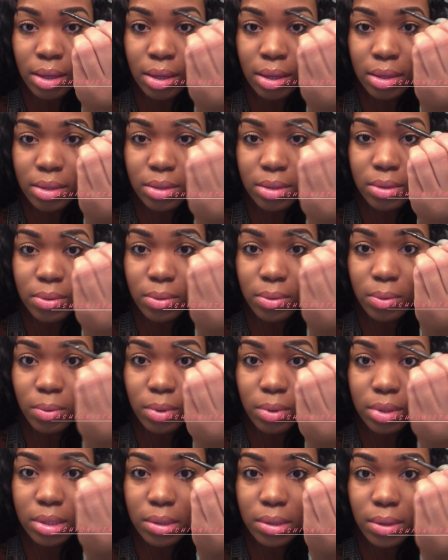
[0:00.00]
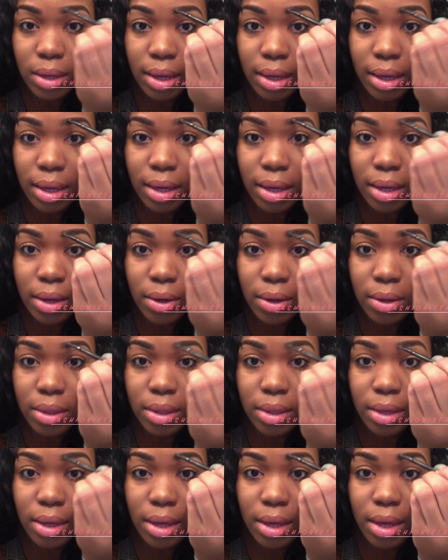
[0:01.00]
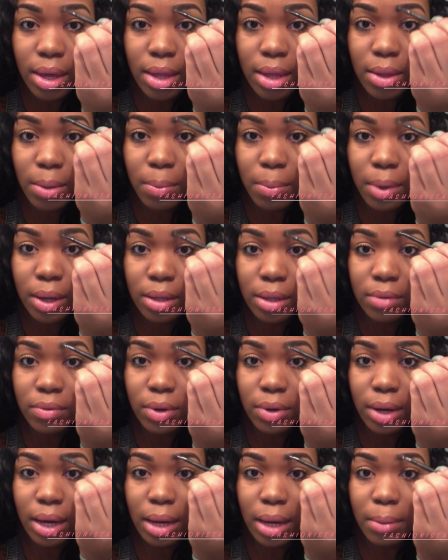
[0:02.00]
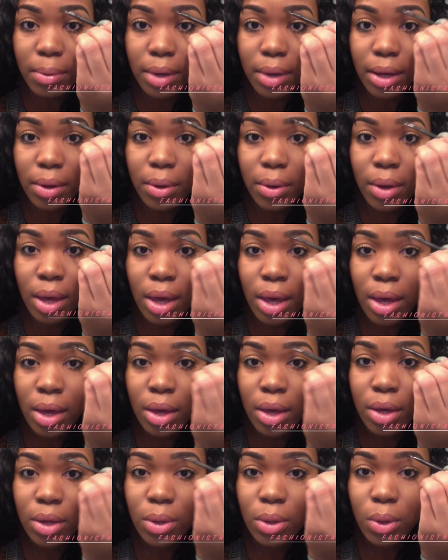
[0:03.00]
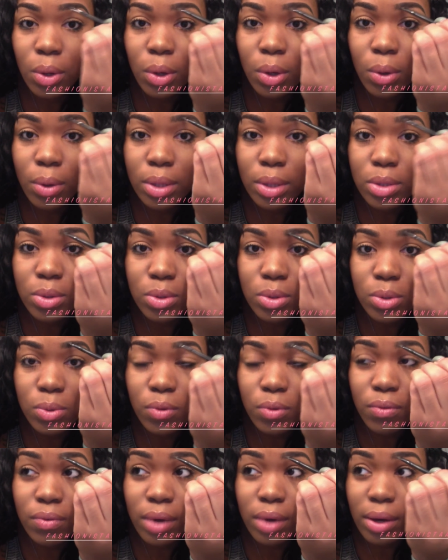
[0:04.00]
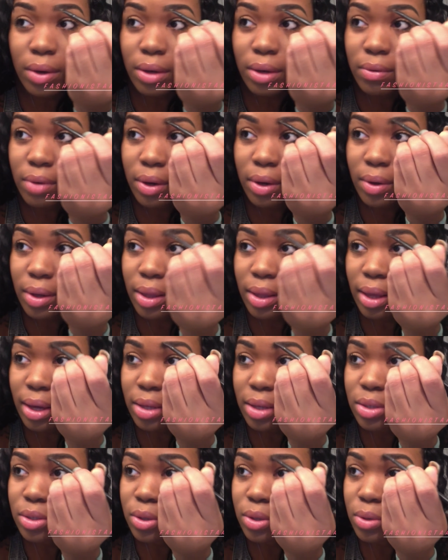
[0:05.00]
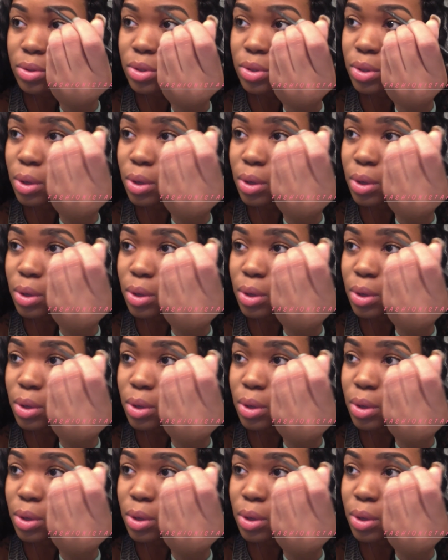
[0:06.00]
do, once you get here, the inner part of your eyebrow, you're going to do very light strokes.